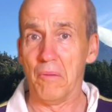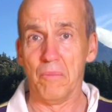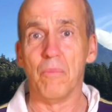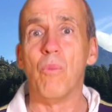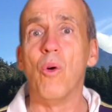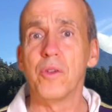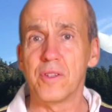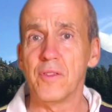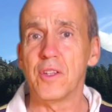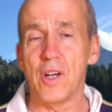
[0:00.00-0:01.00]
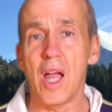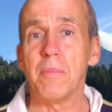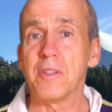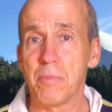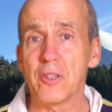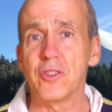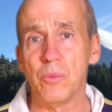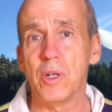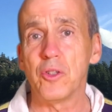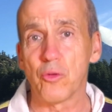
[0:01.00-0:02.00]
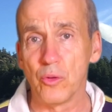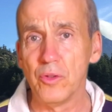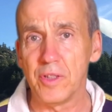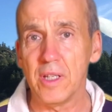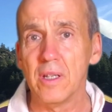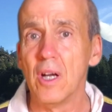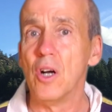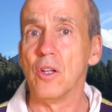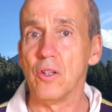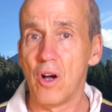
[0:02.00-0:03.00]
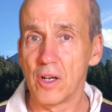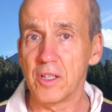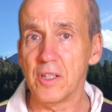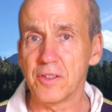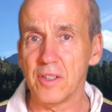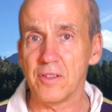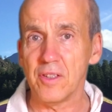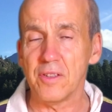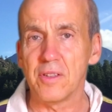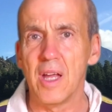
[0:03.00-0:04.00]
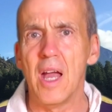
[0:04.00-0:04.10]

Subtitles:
most of the time, especially when cruising long distances.